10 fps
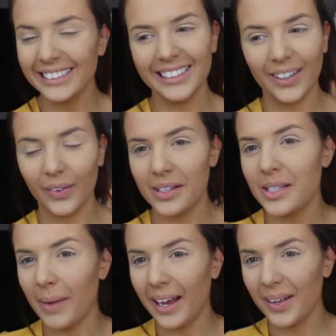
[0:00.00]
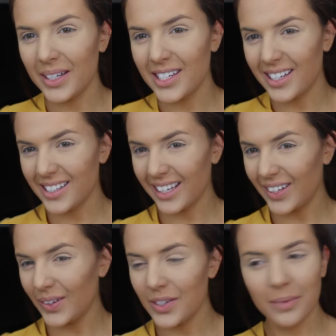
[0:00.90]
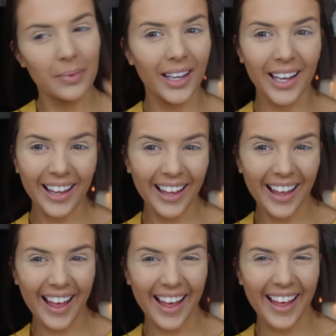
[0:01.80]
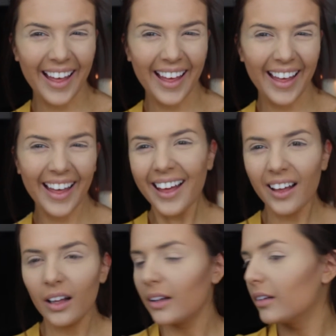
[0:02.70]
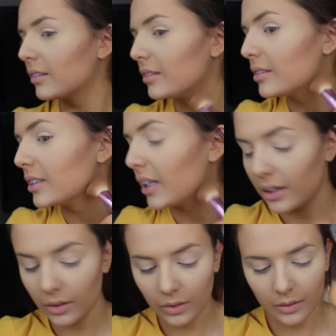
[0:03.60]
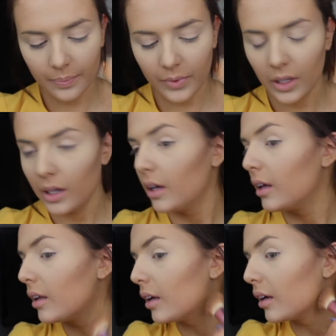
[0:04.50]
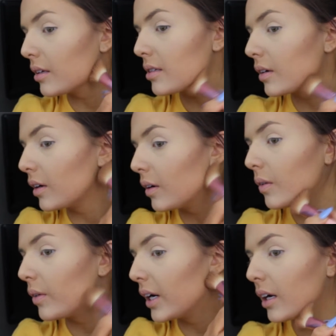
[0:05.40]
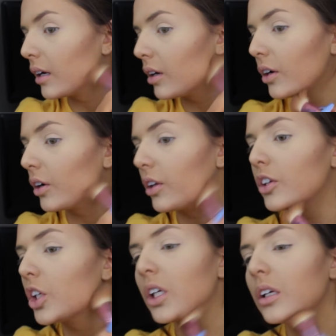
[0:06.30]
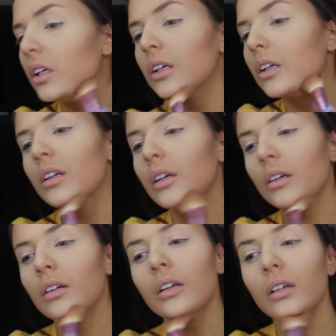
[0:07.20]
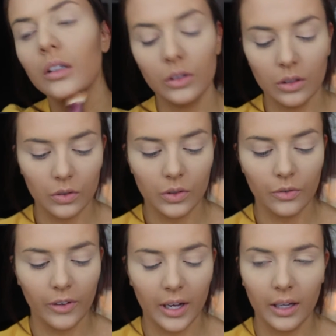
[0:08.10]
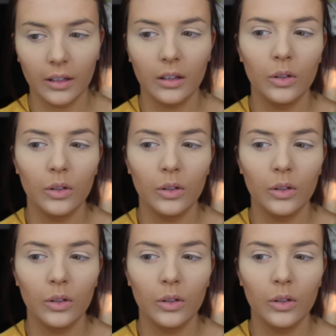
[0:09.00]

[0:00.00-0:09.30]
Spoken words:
when I smile, my cheeks get huge. I'm like, oh, it's not cute. And I also go right under the chin to define